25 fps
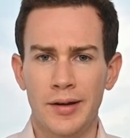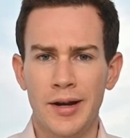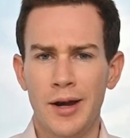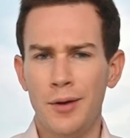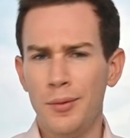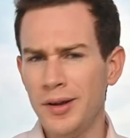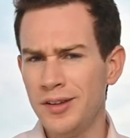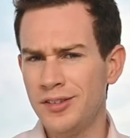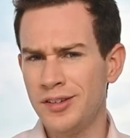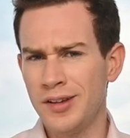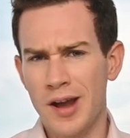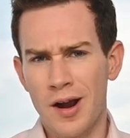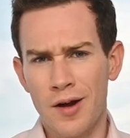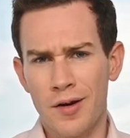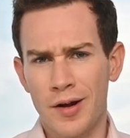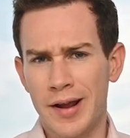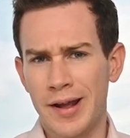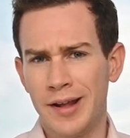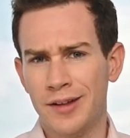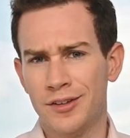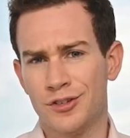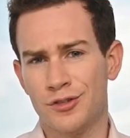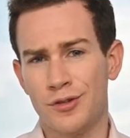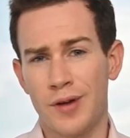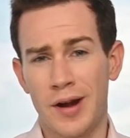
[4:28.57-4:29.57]
Now, we see
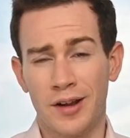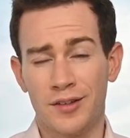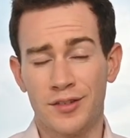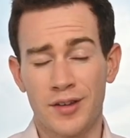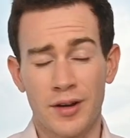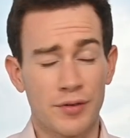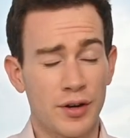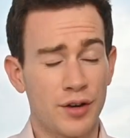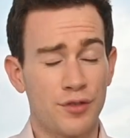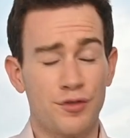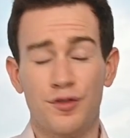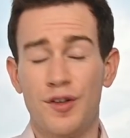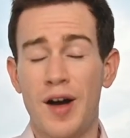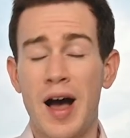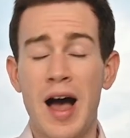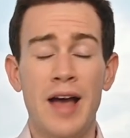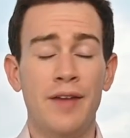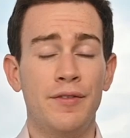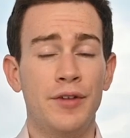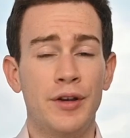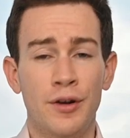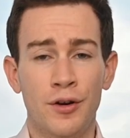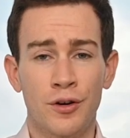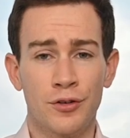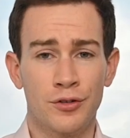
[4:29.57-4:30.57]
hurricane strikes every
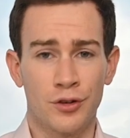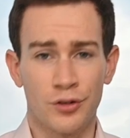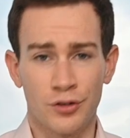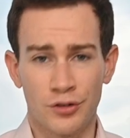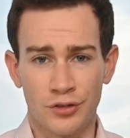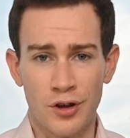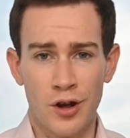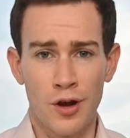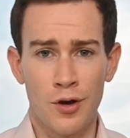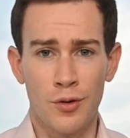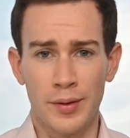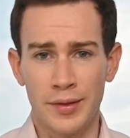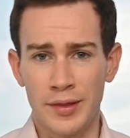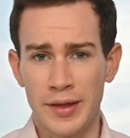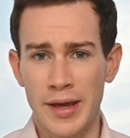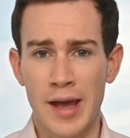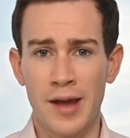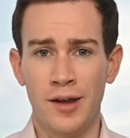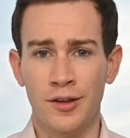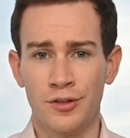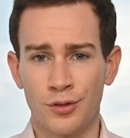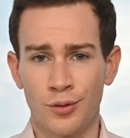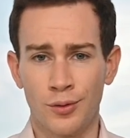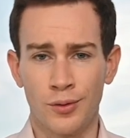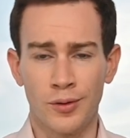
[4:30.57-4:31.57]
5 years or so in the
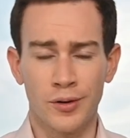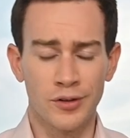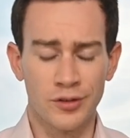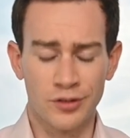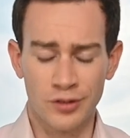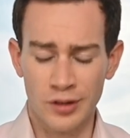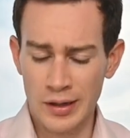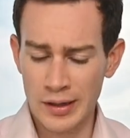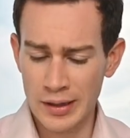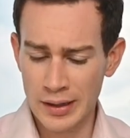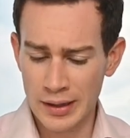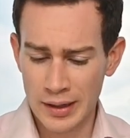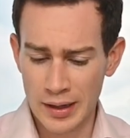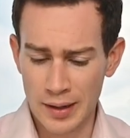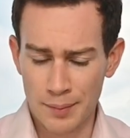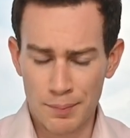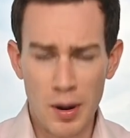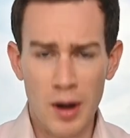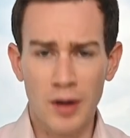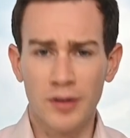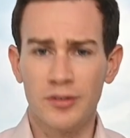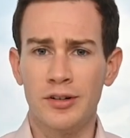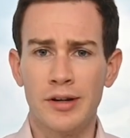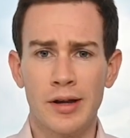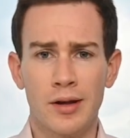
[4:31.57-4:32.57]
Azores.
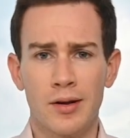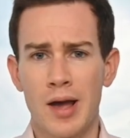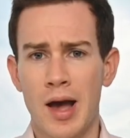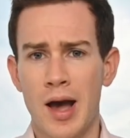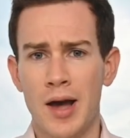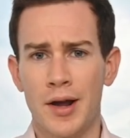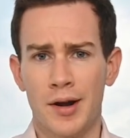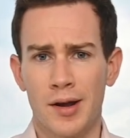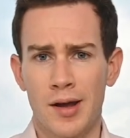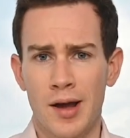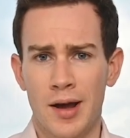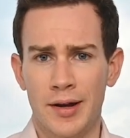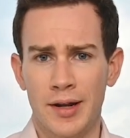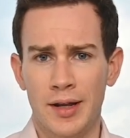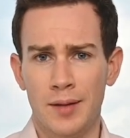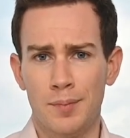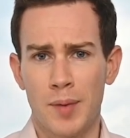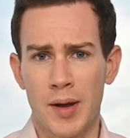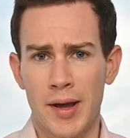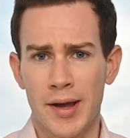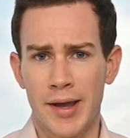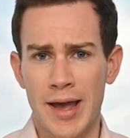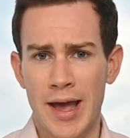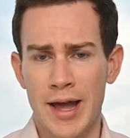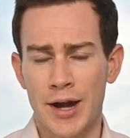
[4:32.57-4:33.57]
Ponta Delgada got hit
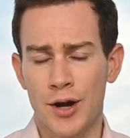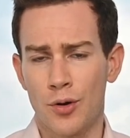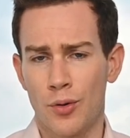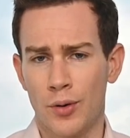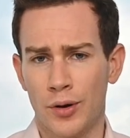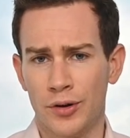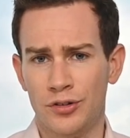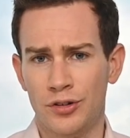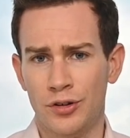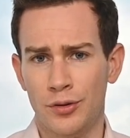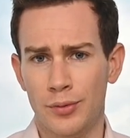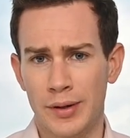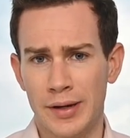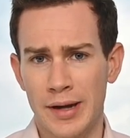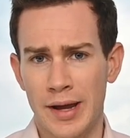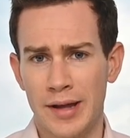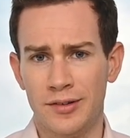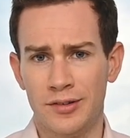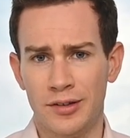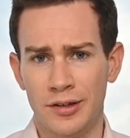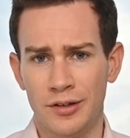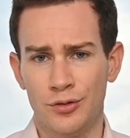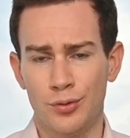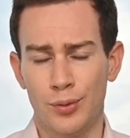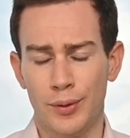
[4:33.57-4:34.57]
by a Category 2 in
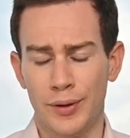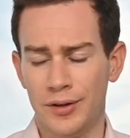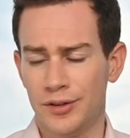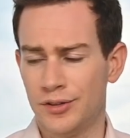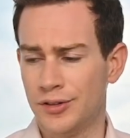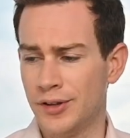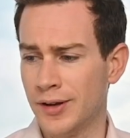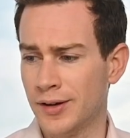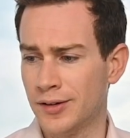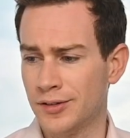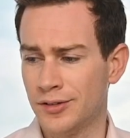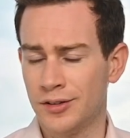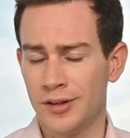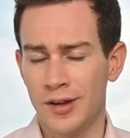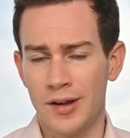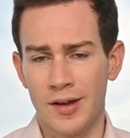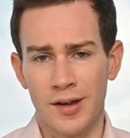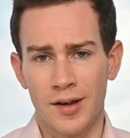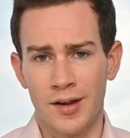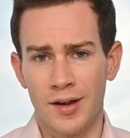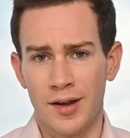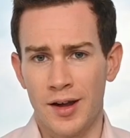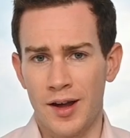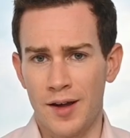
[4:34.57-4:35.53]
1926.